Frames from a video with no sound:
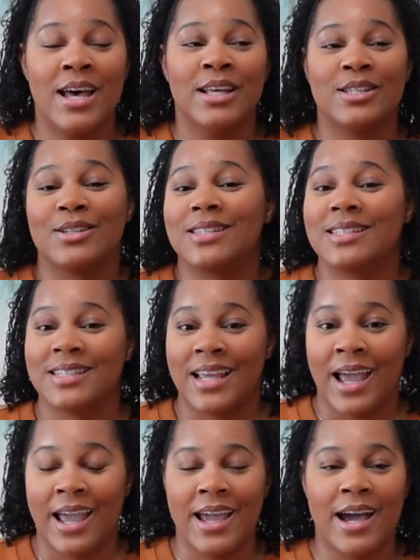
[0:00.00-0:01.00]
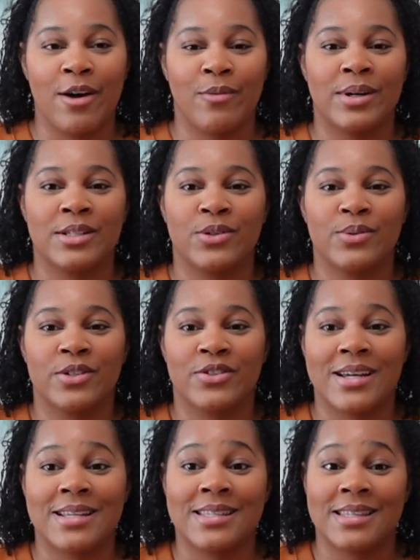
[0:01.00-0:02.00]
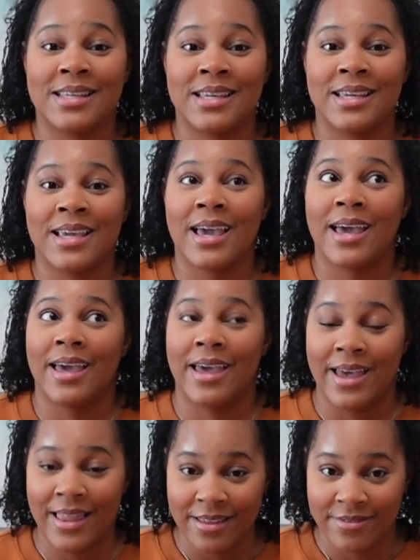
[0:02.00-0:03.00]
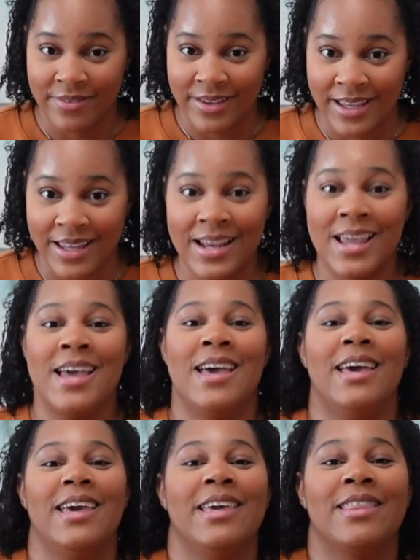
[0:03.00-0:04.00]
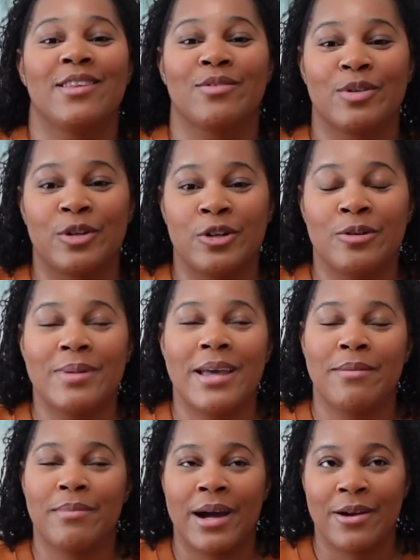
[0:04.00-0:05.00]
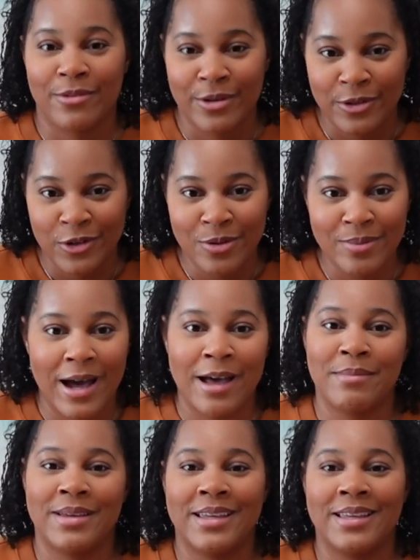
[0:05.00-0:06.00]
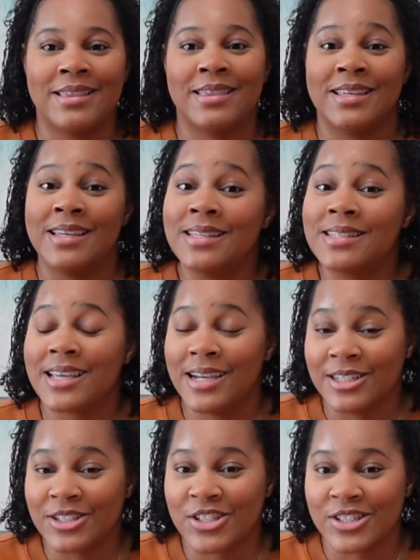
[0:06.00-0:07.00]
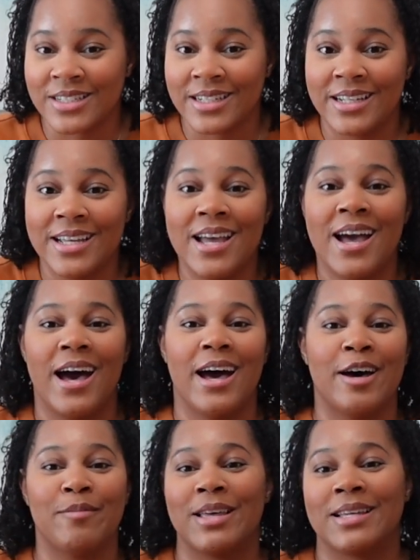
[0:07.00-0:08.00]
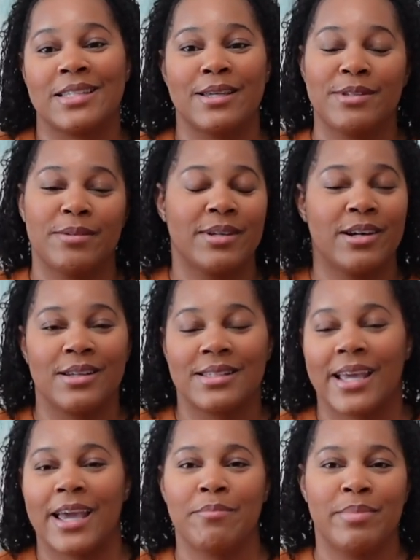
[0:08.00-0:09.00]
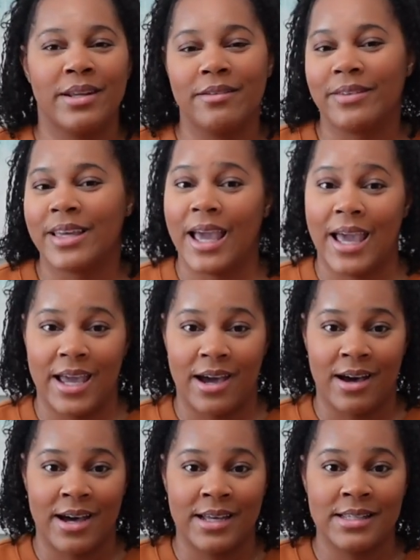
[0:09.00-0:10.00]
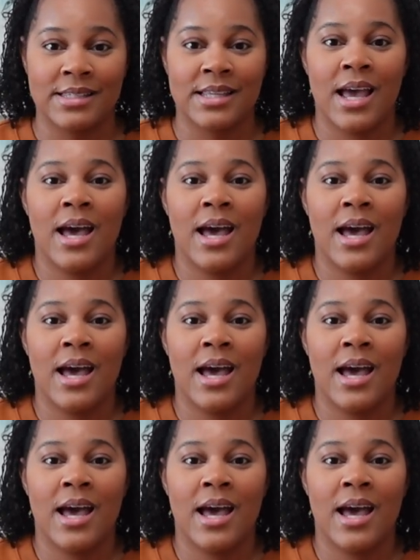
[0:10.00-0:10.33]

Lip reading: So today I want to address the elephant in the room, and by room I mean this country that seems to be causing a bit of chaos.